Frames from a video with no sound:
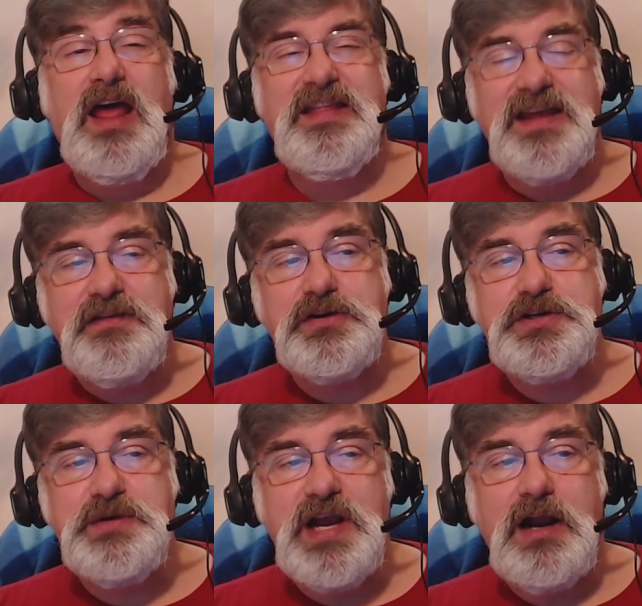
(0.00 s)
The other
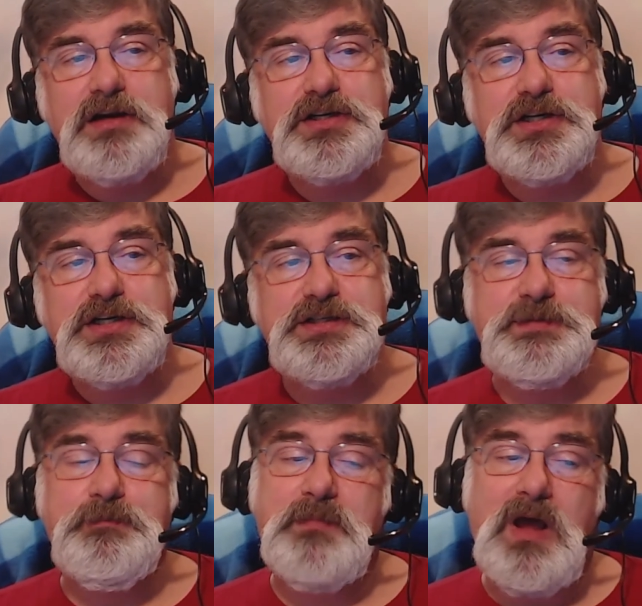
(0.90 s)
two
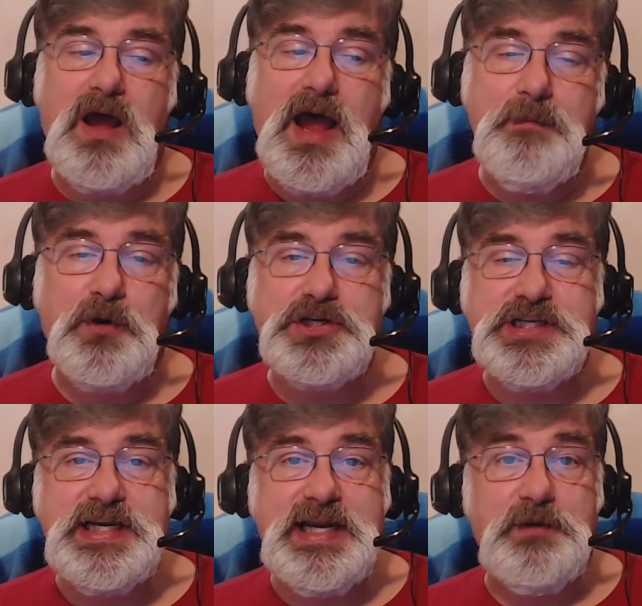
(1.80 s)
characters I
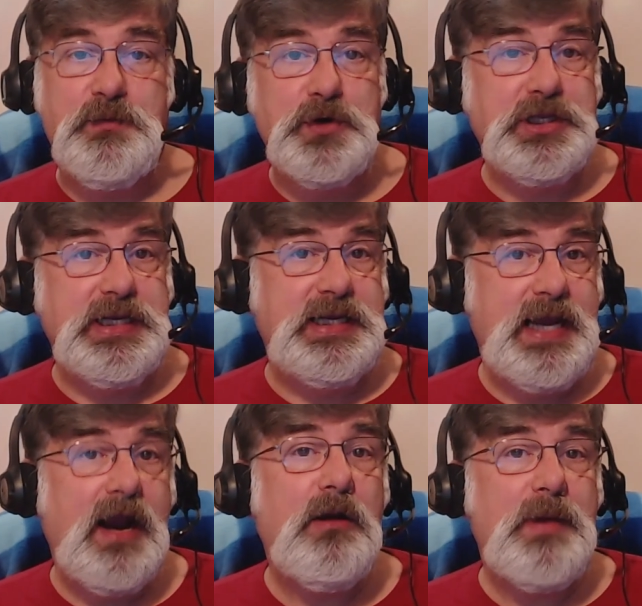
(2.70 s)
personally didn't really
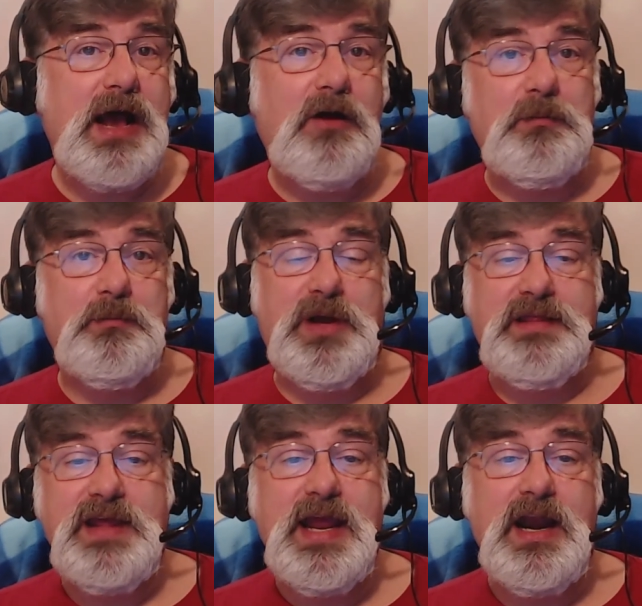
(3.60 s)
care about,
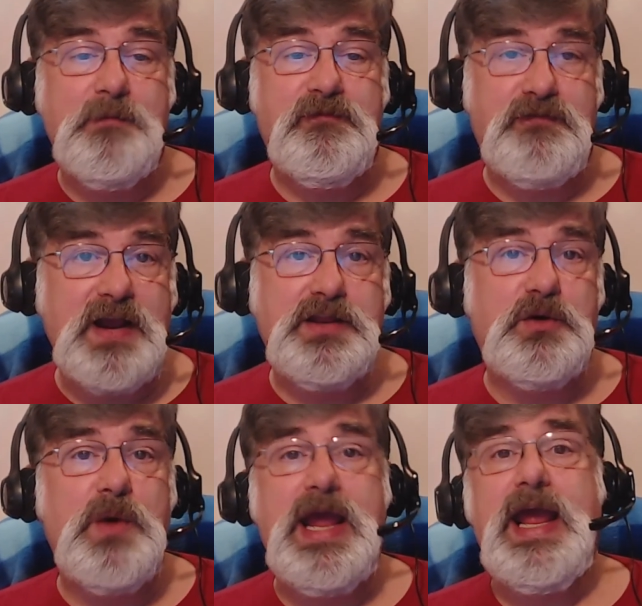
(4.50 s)
but they ended up fighting
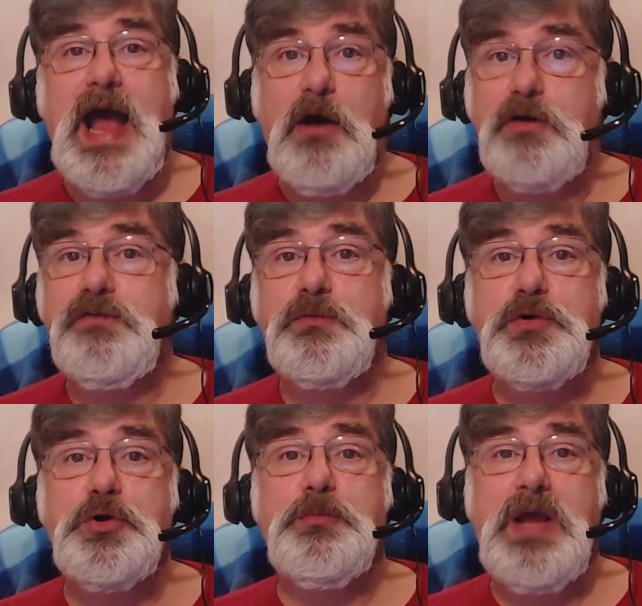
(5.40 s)
their way out of the
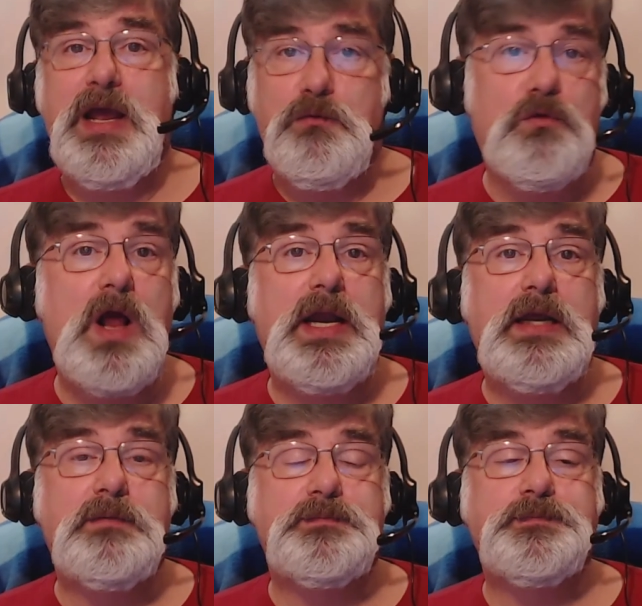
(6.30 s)
room and running.
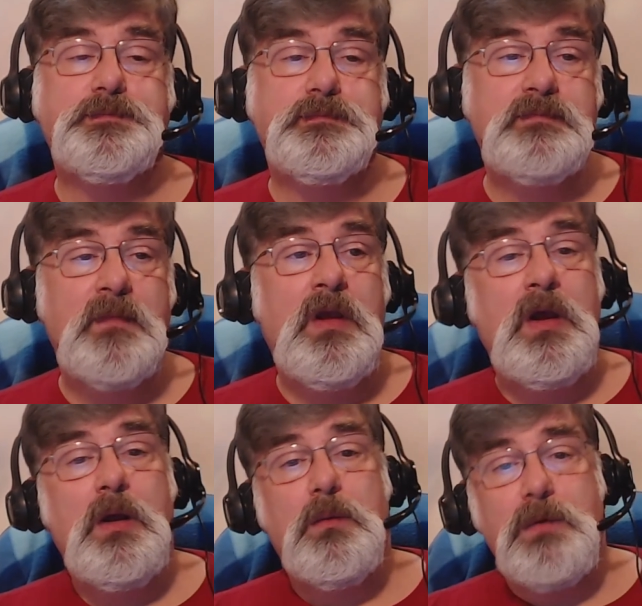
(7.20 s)

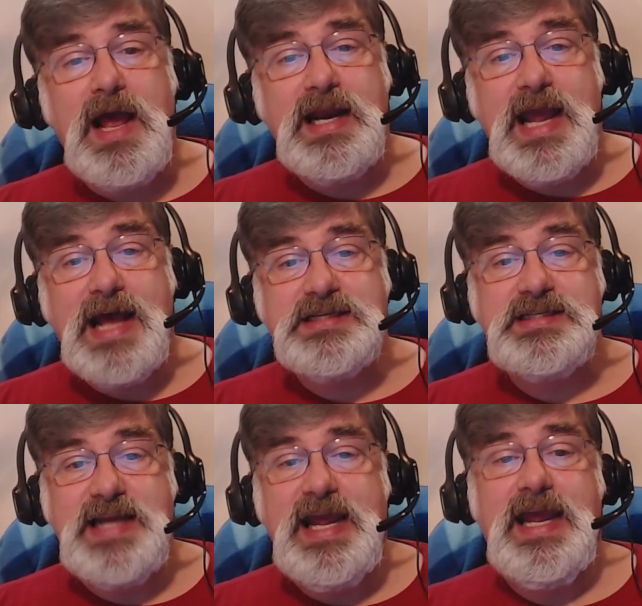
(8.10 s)
Radagast
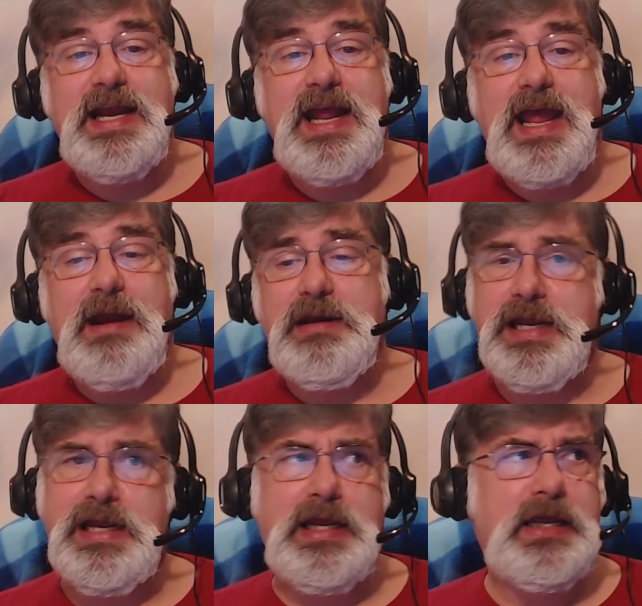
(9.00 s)
stayed and
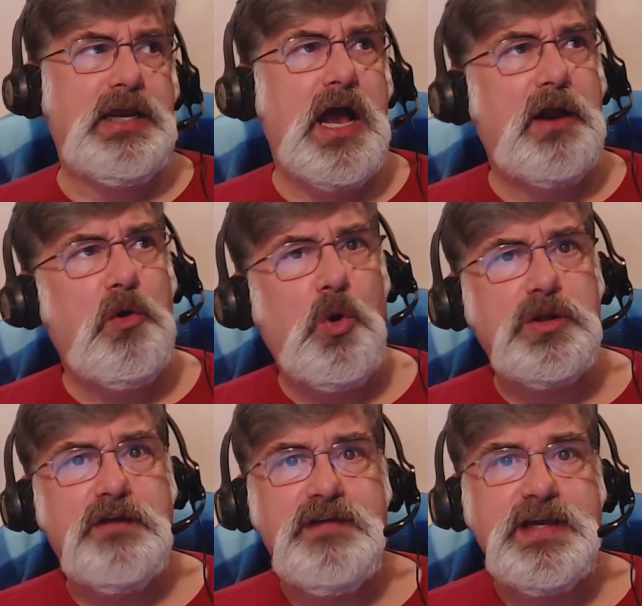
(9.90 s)
he got a
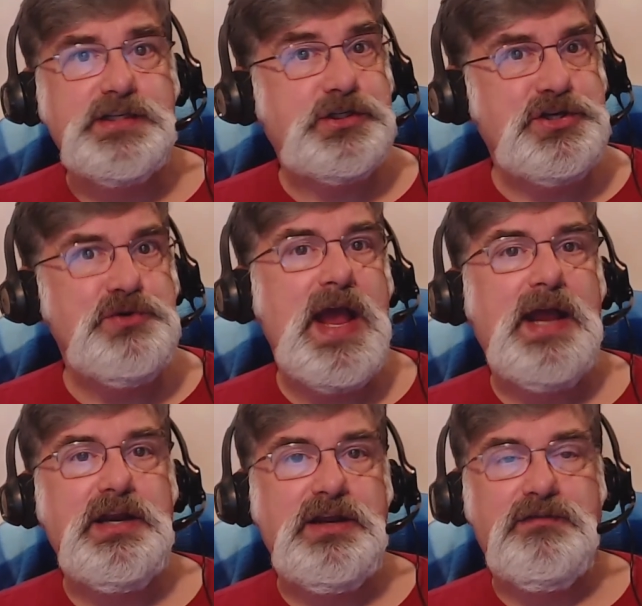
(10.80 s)
hold of his
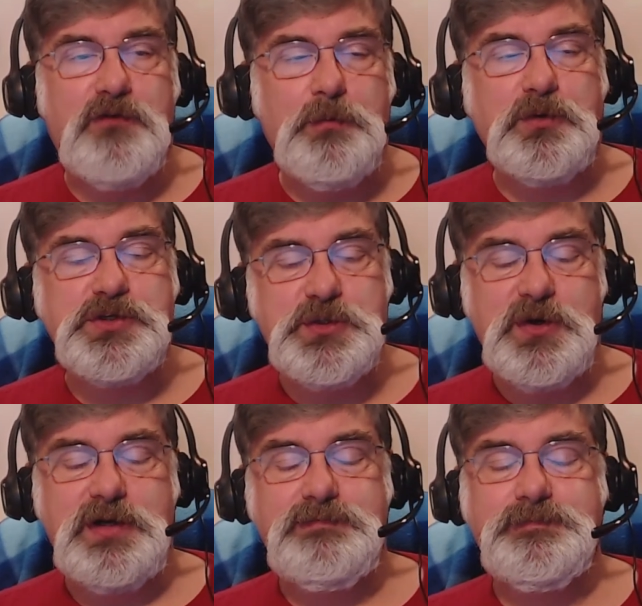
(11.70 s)
two-handed Vorpal
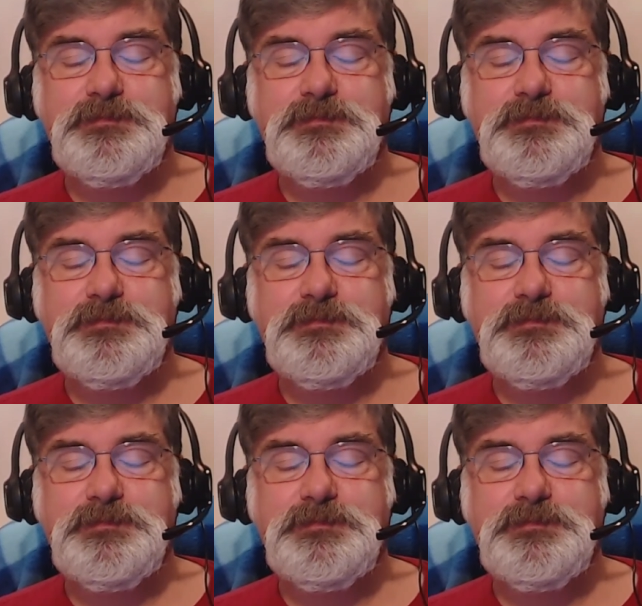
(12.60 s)
sword.